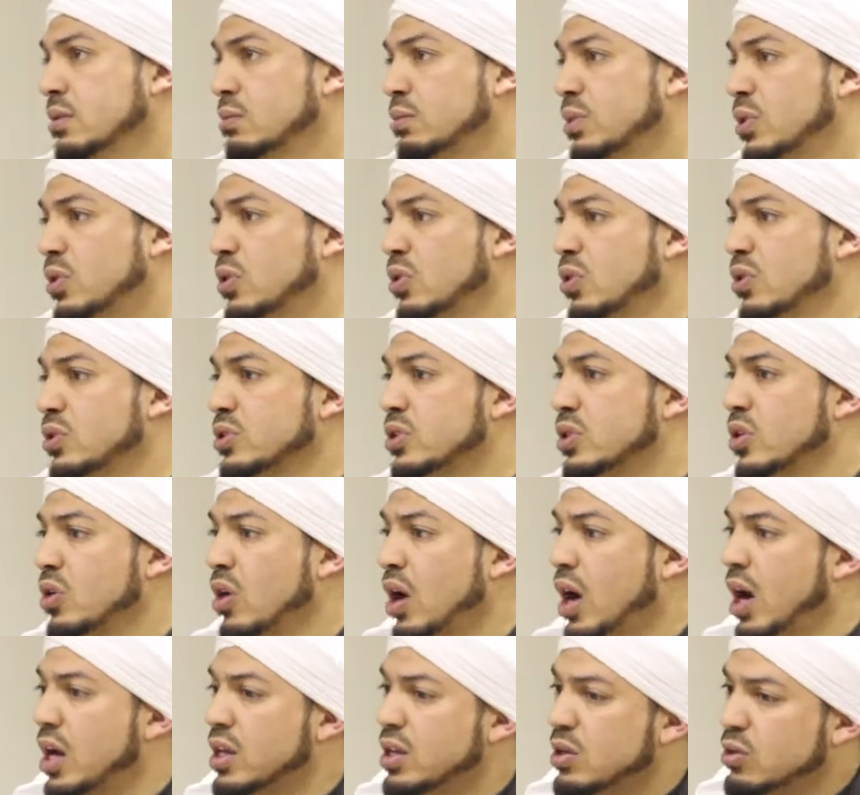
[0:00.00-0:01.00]
Because you
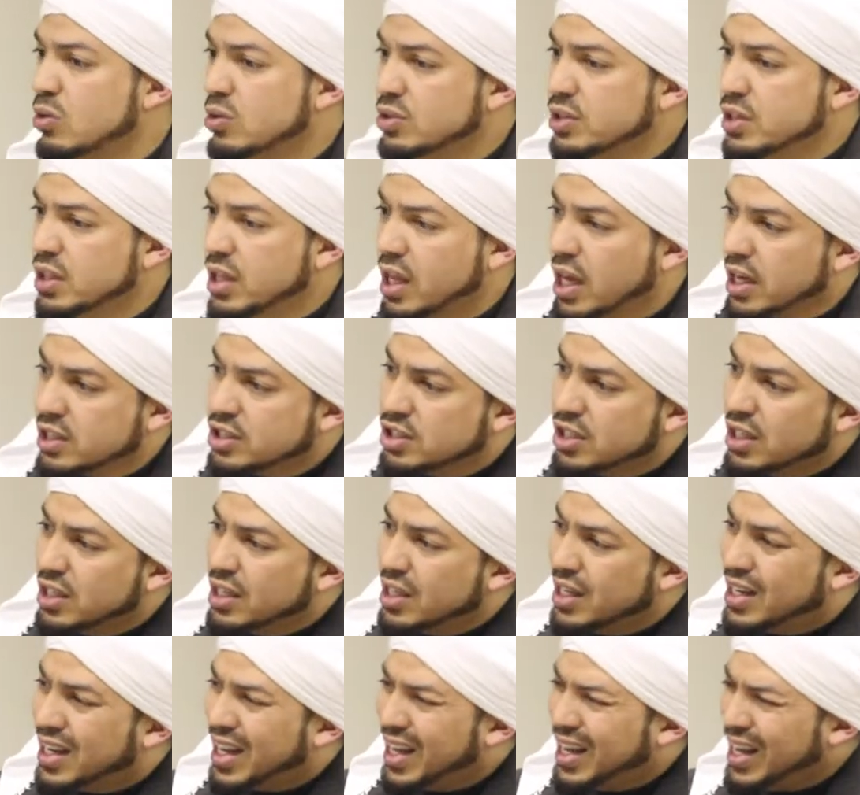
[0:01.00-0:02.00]
are using
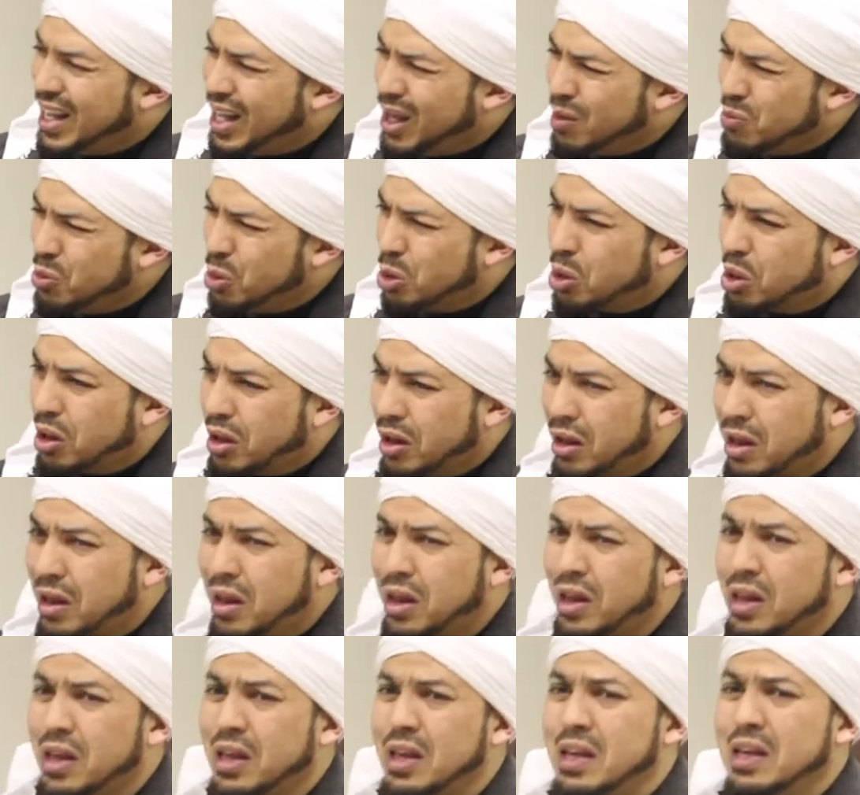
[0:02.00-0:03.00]
actually
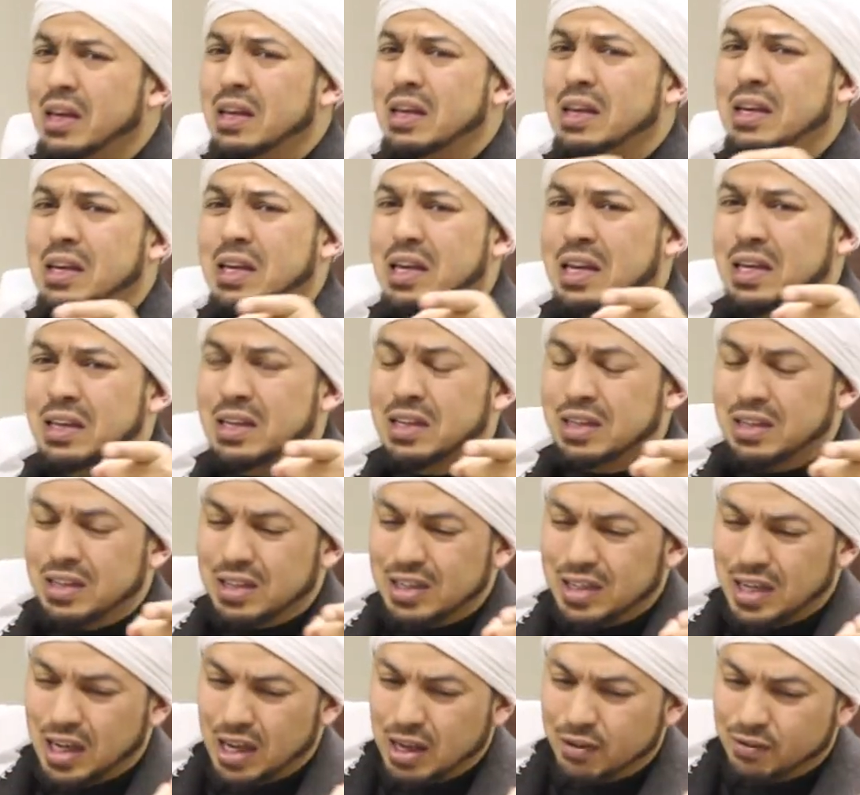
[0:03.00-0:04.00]
kalamullah in
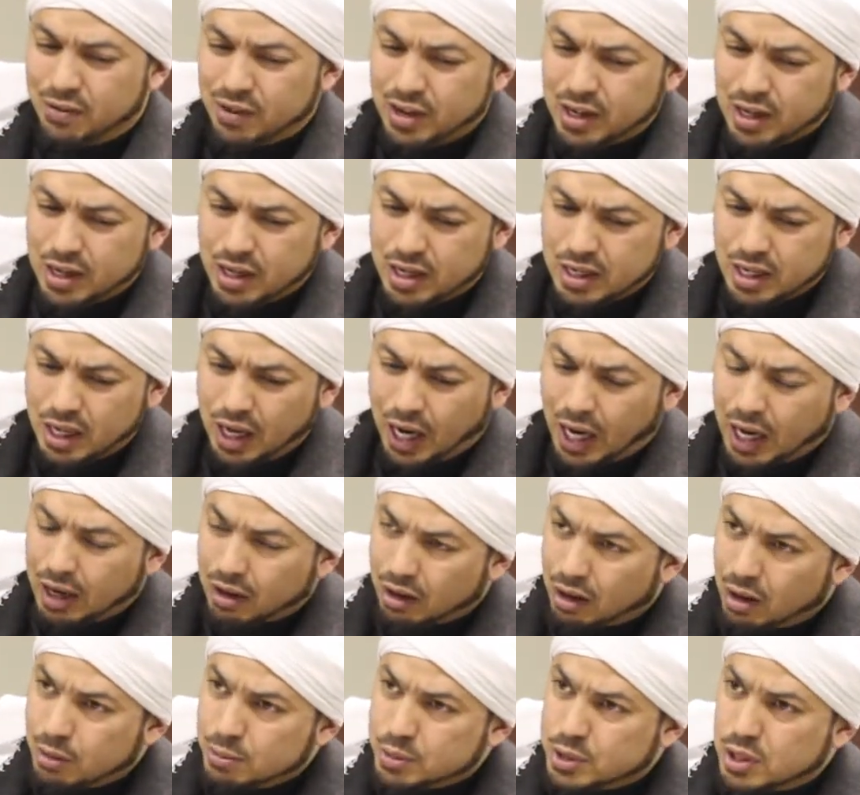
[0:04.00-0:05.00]
a very in a
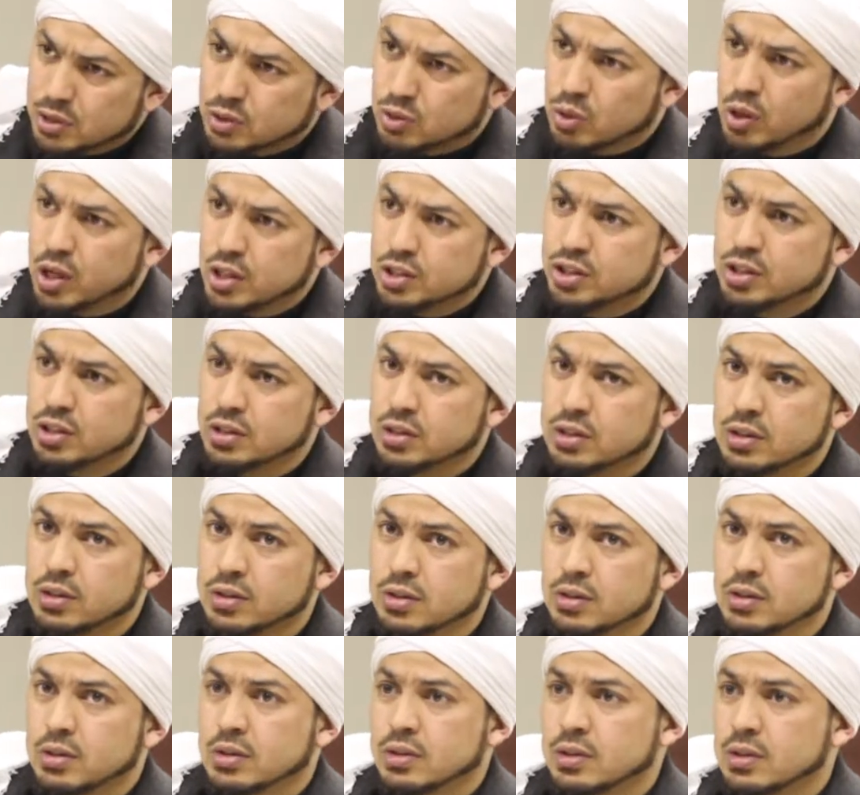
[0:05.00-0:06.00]
haram situation.
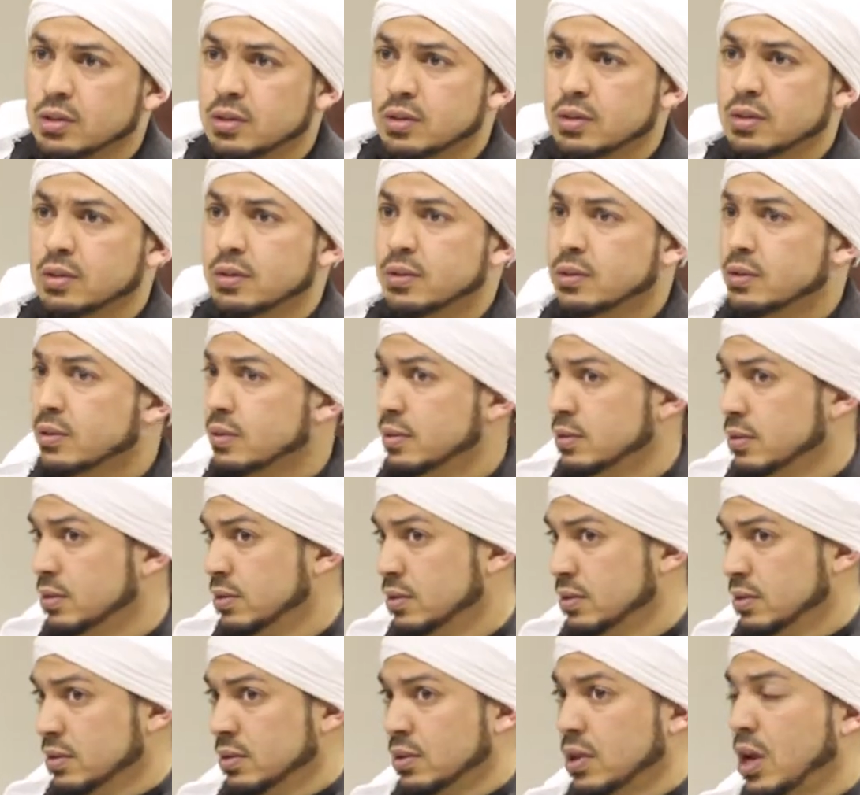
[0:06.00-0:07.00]

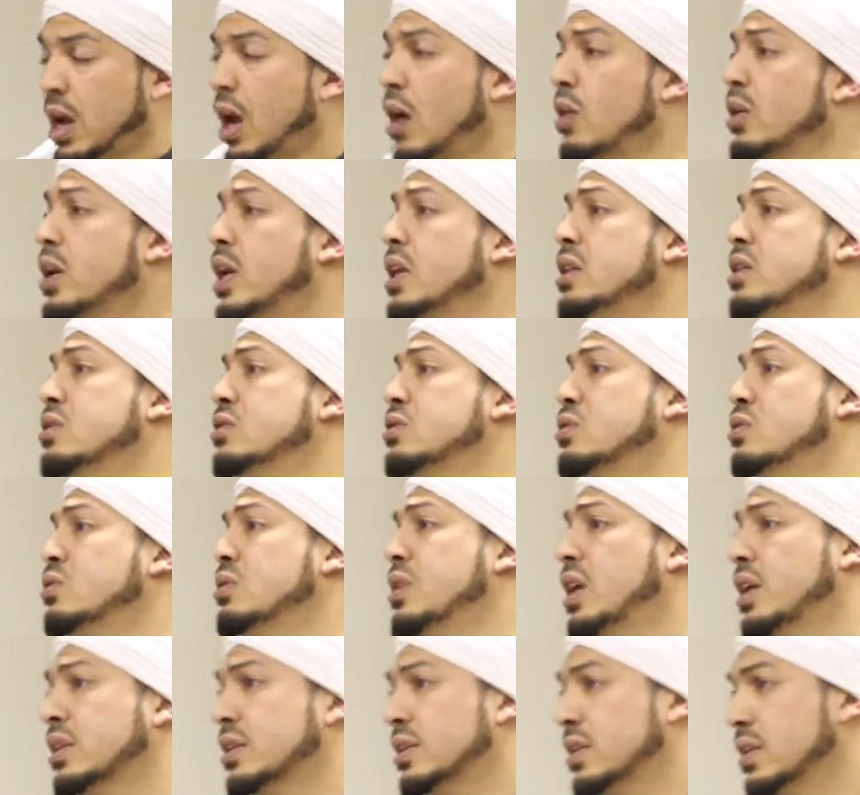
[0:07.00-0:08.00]
How can you do
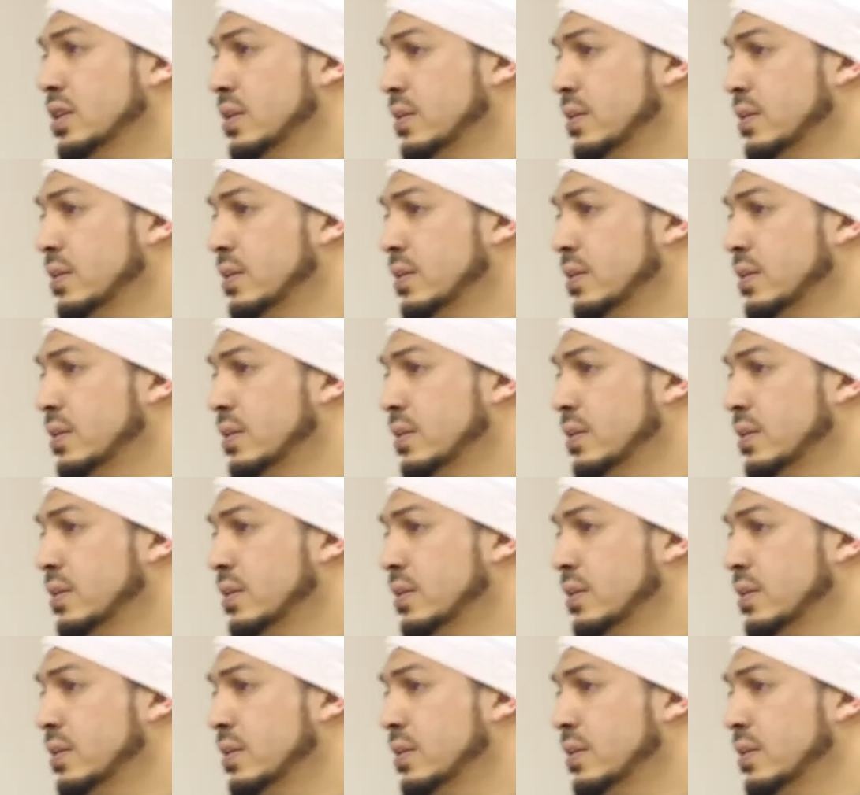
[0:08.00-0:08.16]
that?